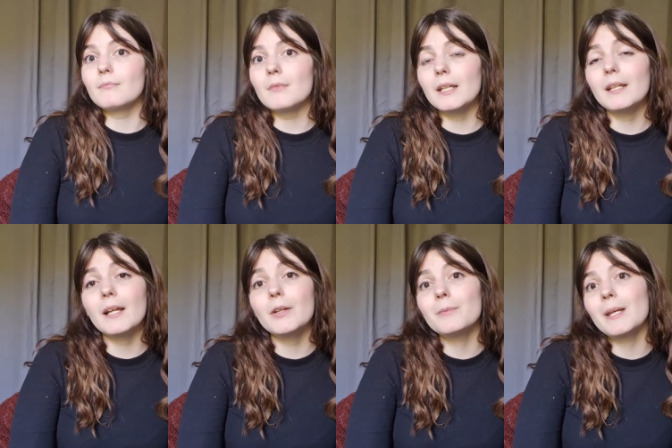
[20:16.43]
then
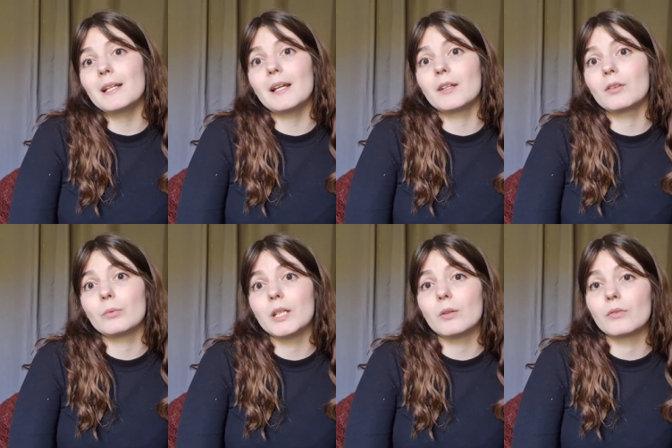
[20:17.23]
I could make like
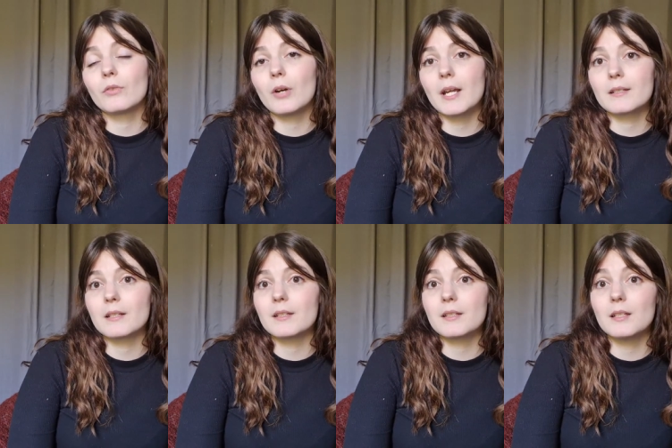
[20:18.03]
3 or 4
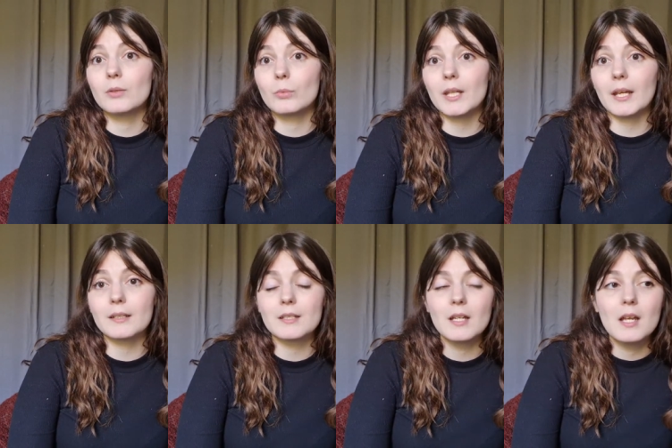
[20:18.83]
hexagons in a
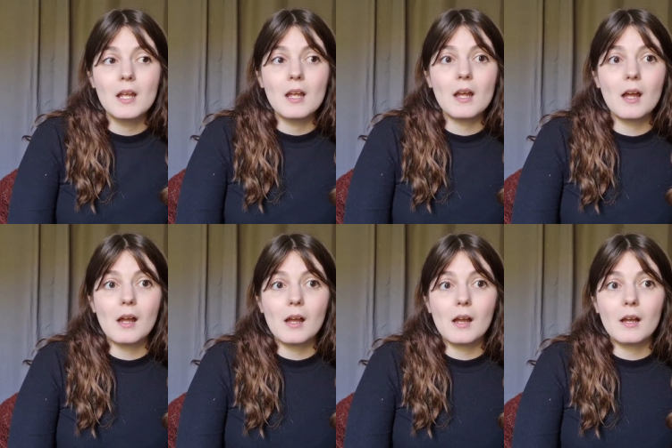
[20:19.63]
weekend.
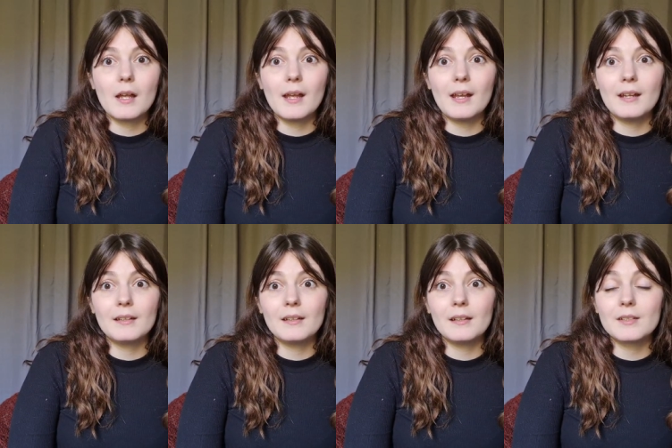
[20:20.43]

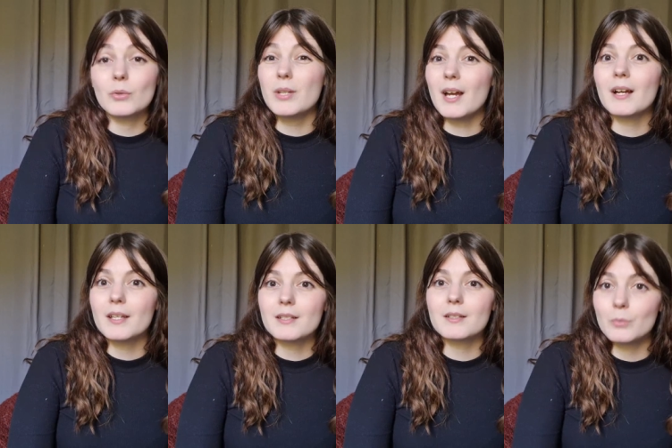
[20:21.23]
And so yeah,
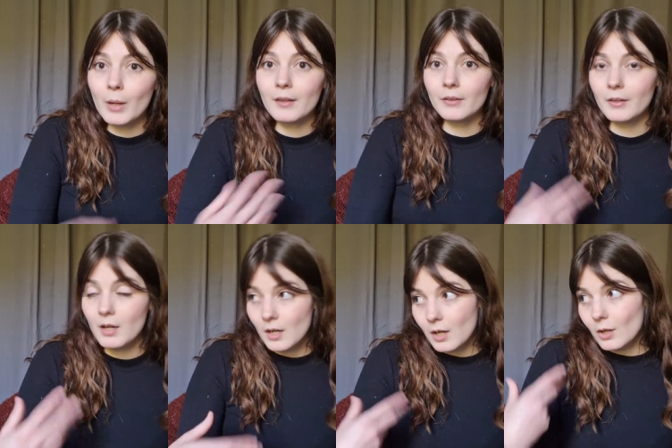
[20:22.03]
it's rather
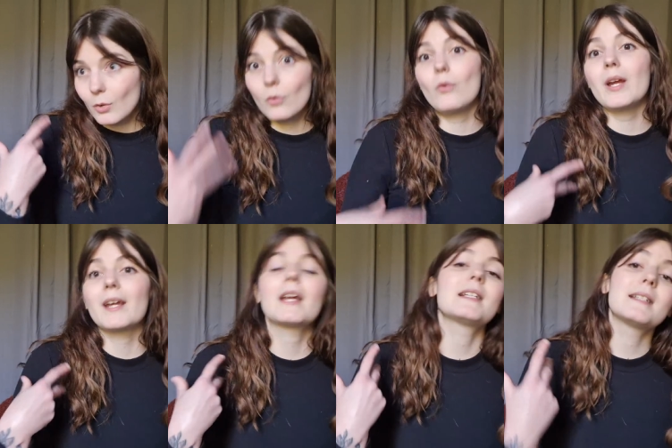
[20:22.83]

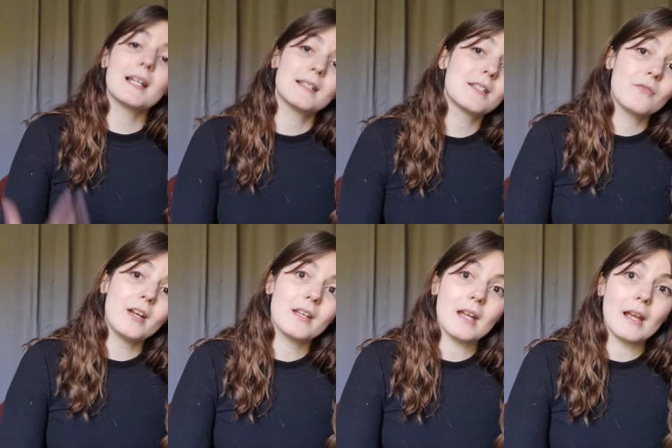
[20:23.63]
quick and
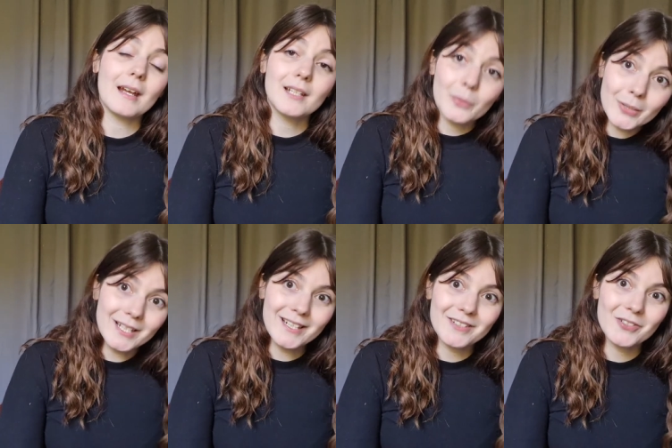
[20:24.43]
satisfying, and I
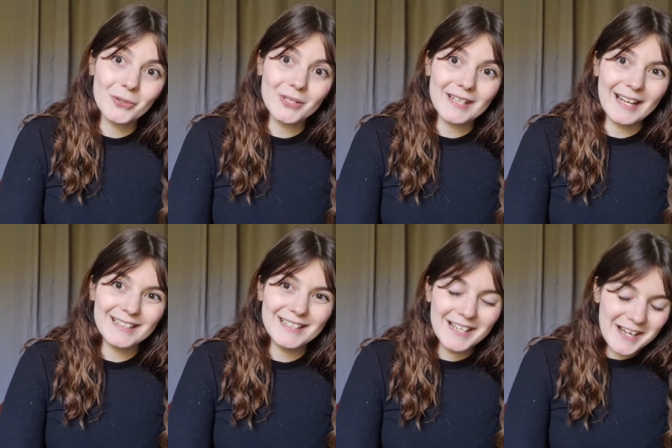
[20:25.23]
really enjoyed that.